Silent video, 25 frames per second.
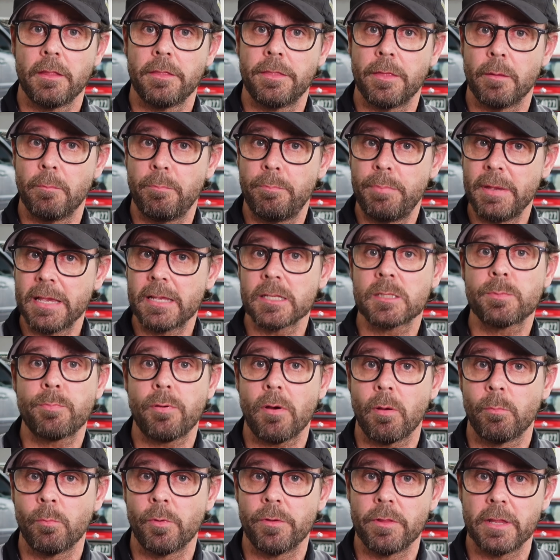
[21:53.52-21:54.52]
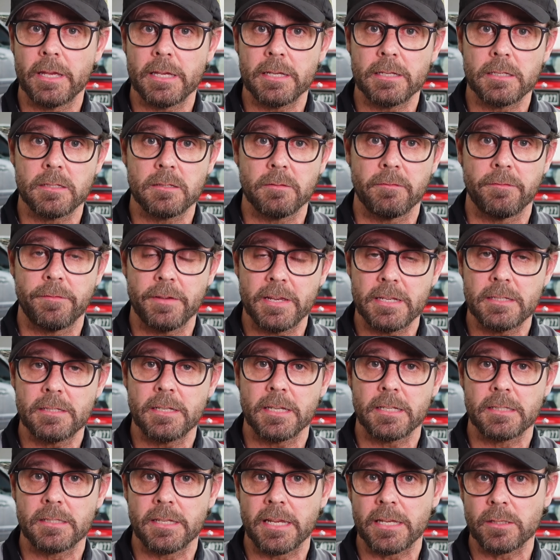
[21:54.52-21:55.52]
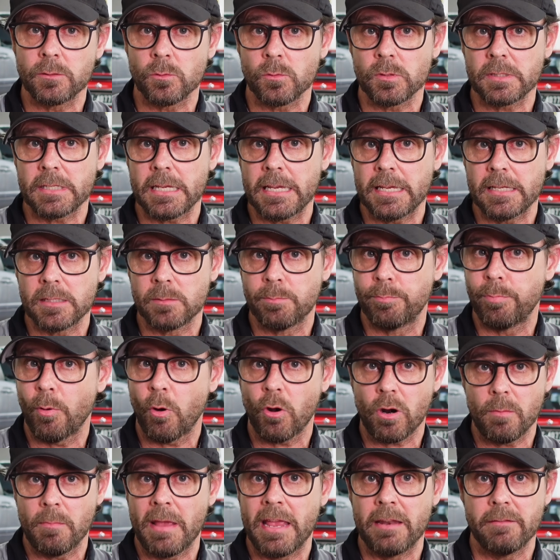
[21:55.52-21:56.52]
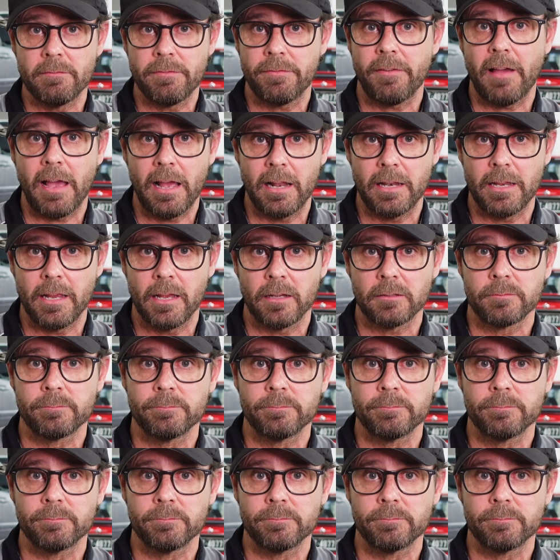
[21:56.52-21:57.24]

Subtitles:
The biggest problem with these V6 diesels is bottom end failure.